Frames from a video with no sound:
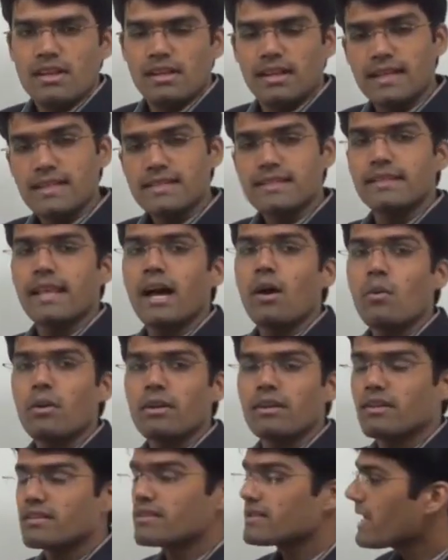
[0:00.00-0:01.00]
Let us now
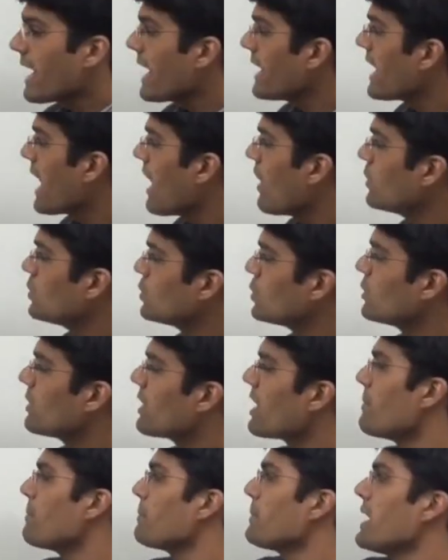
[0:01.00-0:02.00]
understand how
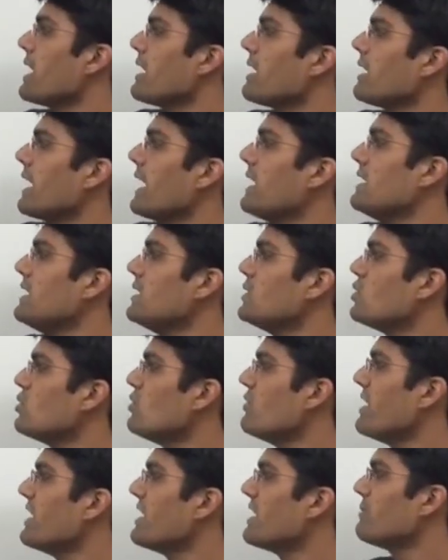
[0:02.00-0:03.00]
to compare any
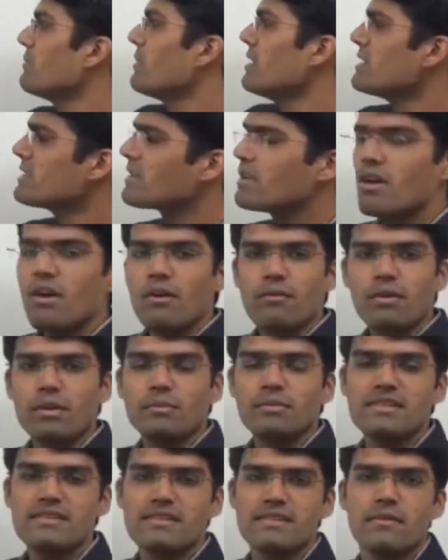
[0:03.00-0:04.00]
two variables
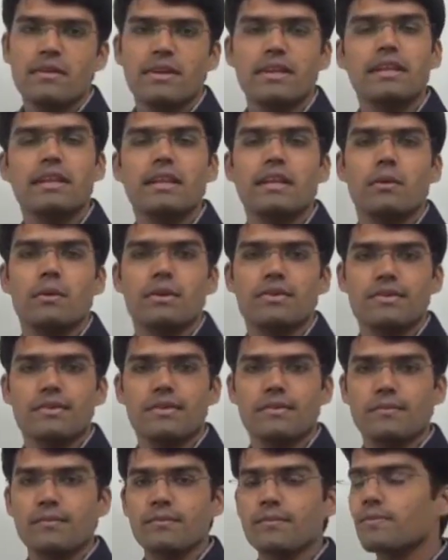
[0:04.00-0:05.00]
from this given
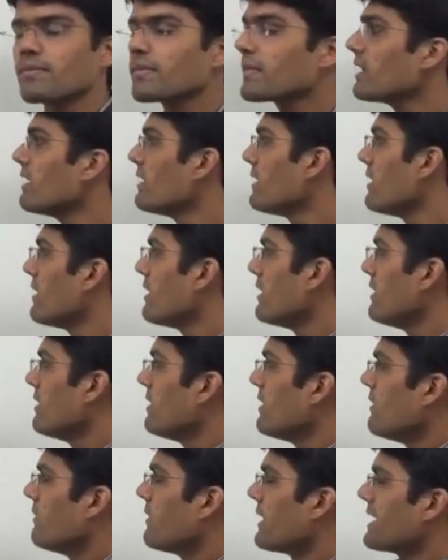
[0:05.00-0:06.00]
inequation.
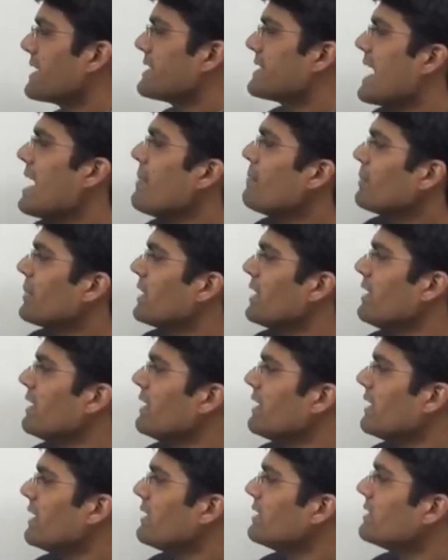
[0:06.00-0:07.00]
For
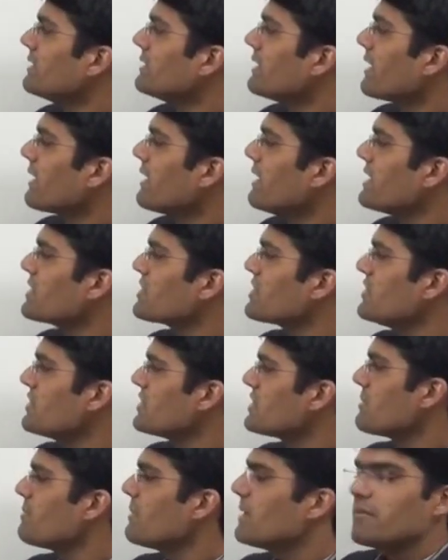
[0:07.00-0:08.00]
example, the
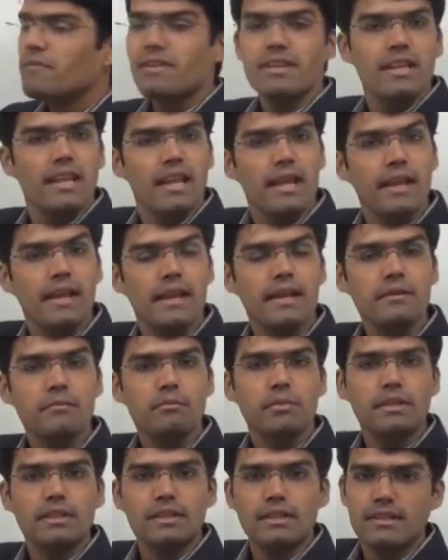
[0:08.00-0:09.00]
relationship between A
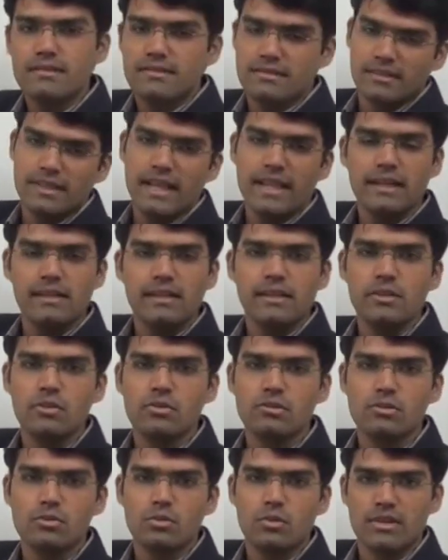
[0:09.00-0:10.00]
and B is directly
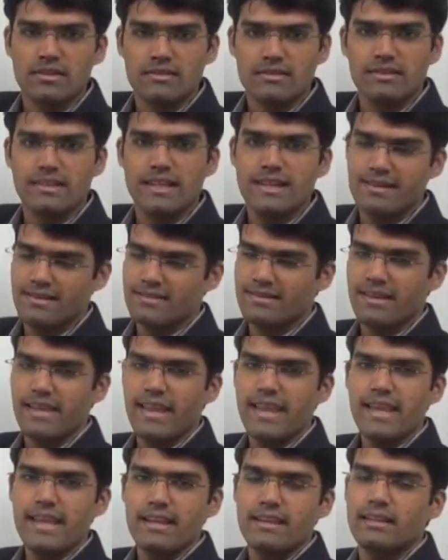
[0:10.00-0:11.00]
known to us, that is
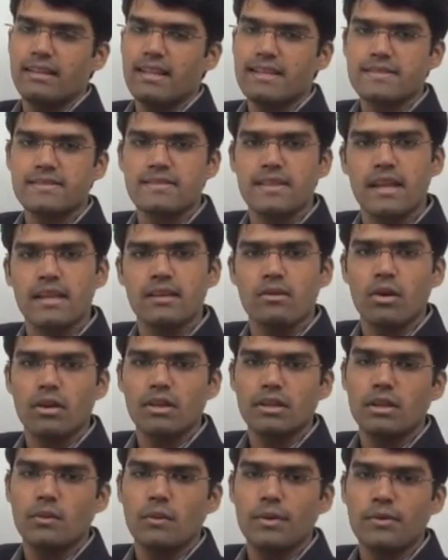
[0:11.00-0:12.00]
A less than
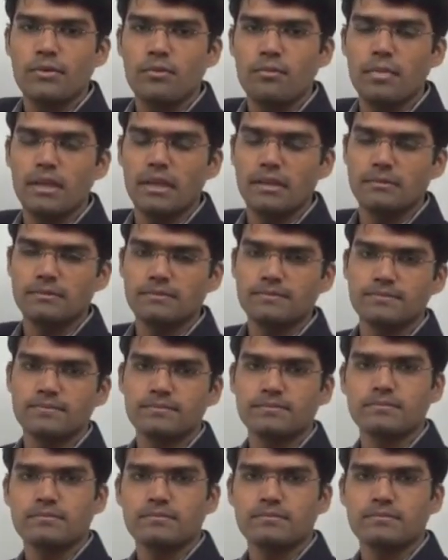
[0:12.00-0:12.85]
or equal to B.